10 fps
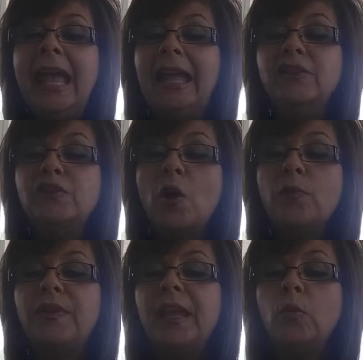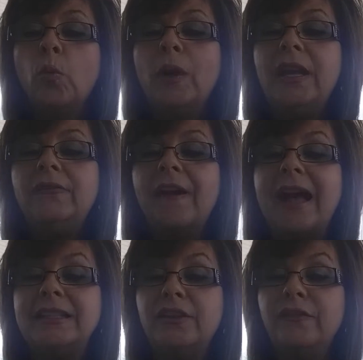And so then we
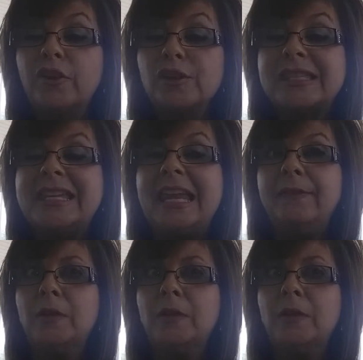find in verse 10,